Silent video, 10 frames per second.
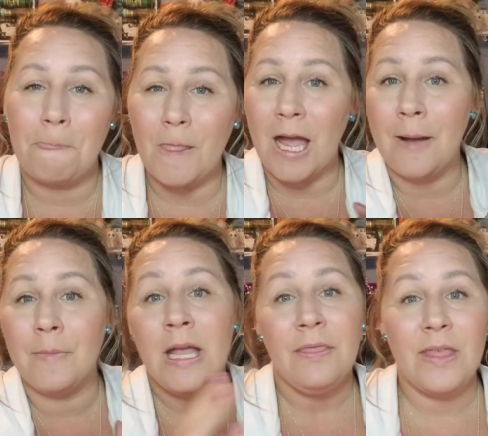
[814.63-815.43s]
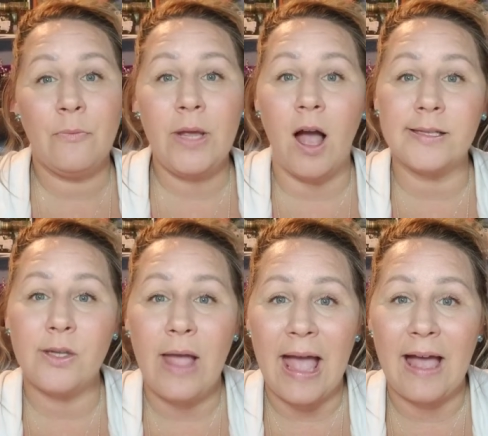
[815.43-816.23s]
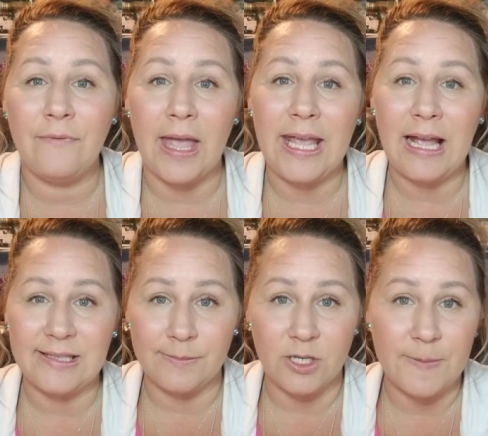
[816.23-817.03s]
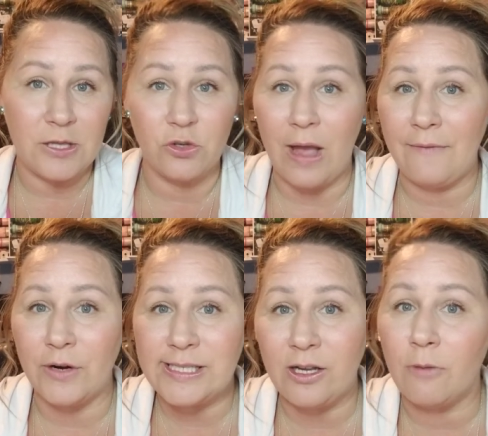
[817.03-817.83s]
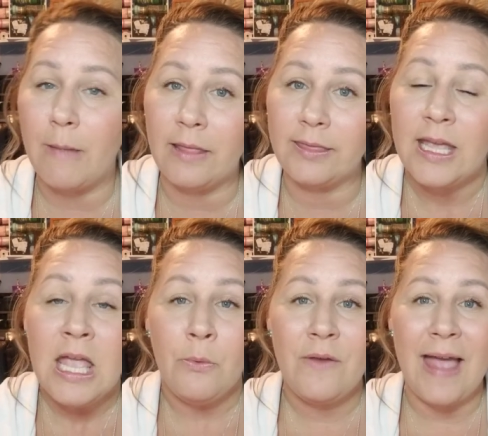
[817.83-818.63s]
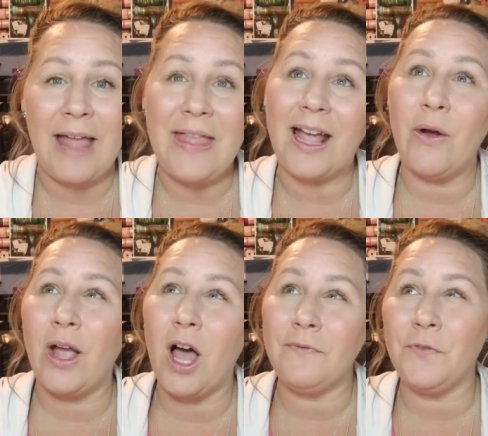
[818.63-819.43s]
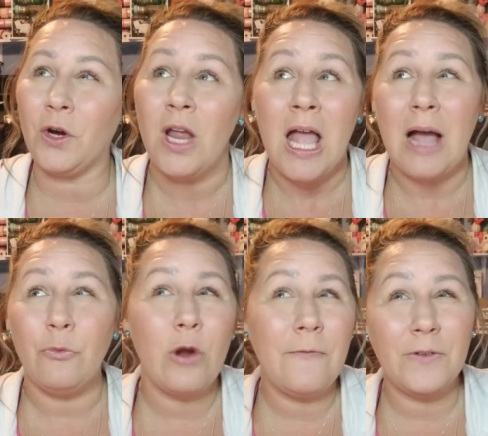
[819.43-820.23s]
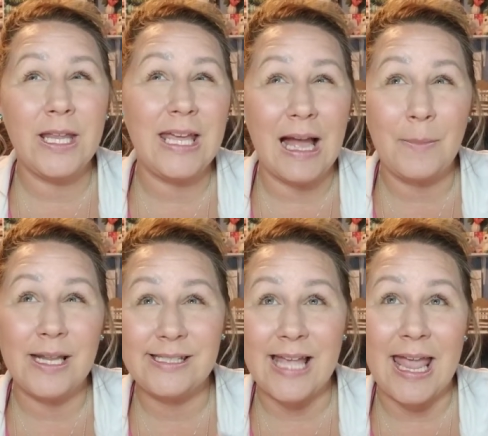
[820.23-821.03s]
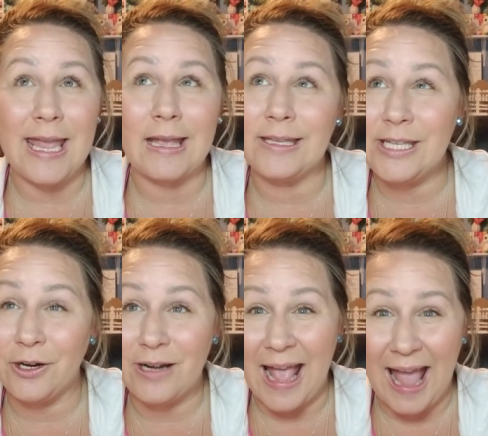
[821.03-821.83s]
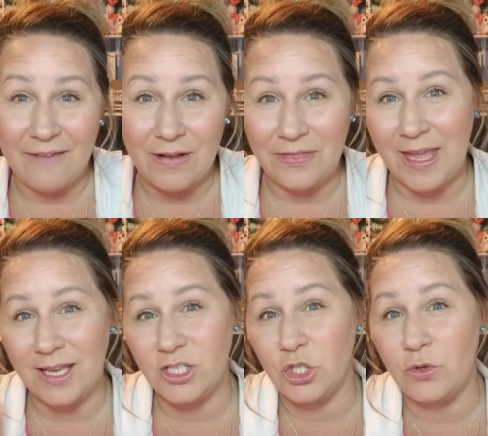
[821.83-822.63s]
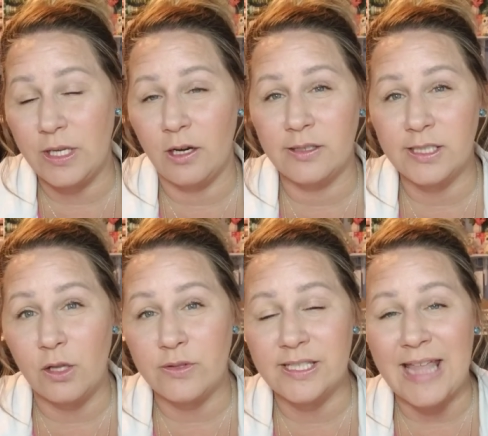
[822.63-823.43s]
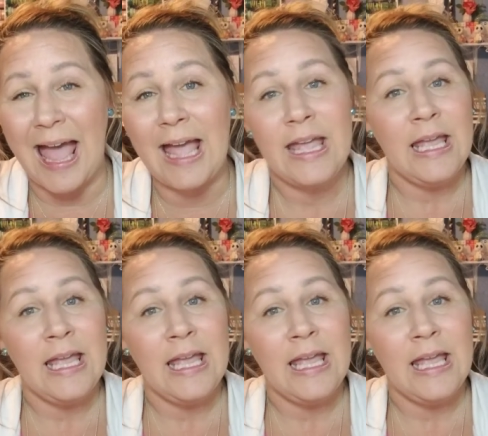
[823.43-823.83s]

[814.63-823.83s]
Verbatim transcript: Um, then we also have a customer special every single month. We've had that going on for roughly, I'm going to say a year and a half, I think two years, close to that.